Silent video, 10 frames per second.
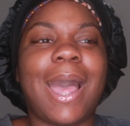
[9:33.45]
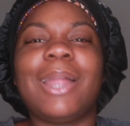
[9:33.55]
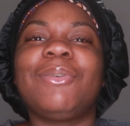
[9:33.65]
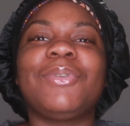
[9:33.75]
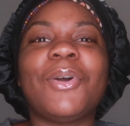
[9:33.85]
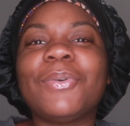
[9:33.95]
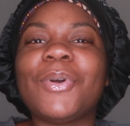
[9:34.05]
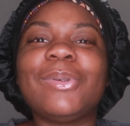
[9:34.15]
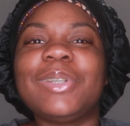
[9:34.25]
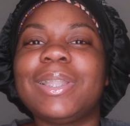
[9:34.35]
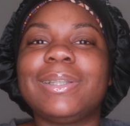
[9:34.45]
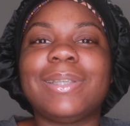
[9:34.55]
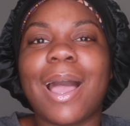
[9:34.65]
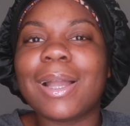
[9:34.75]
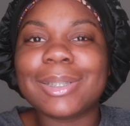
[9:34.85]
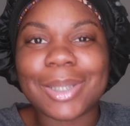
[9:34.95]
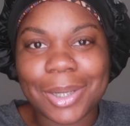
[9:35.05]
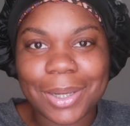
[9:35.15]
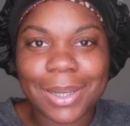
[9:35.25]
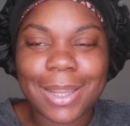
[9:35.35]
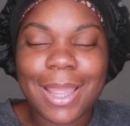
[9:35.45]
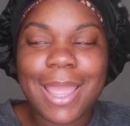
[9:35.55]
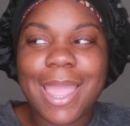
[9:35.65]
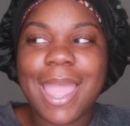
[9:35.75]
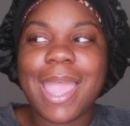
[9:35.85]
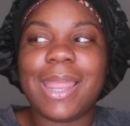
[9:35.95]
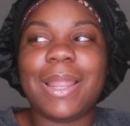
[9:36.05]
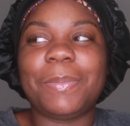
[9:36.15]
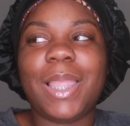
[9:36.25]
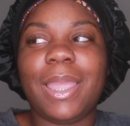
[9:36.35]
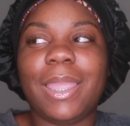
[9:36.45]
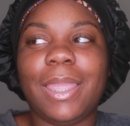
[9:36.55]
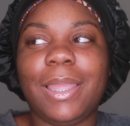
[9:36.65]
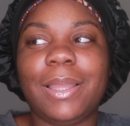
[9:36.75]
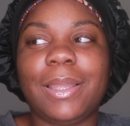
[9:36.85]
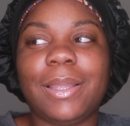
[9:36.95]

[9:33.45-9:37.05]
i don't know go to the doctor and i'm like